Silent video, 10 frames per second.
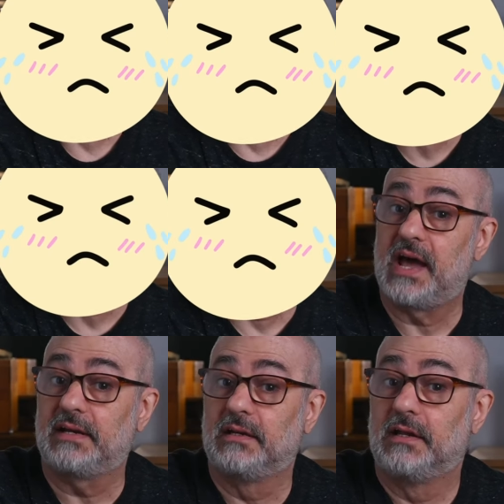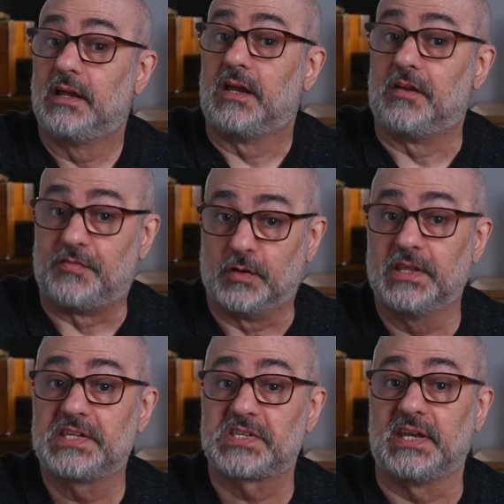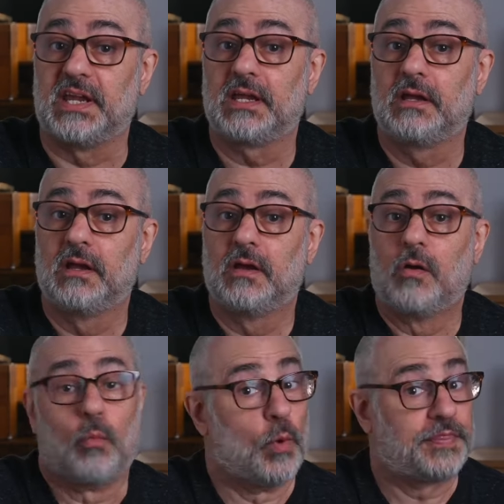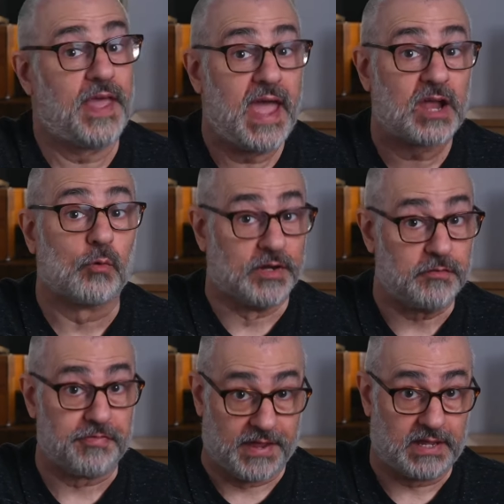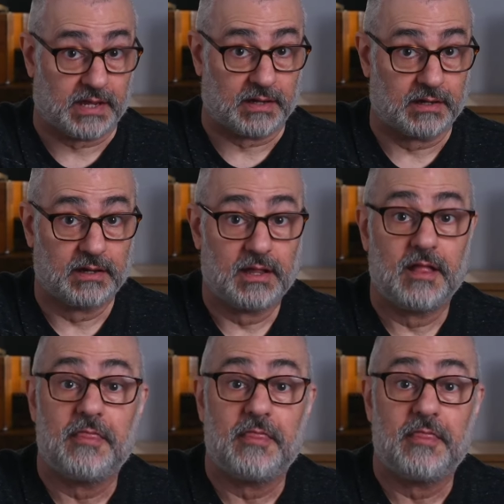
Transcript: Westcott, if you're listening, what the heck were you thinking?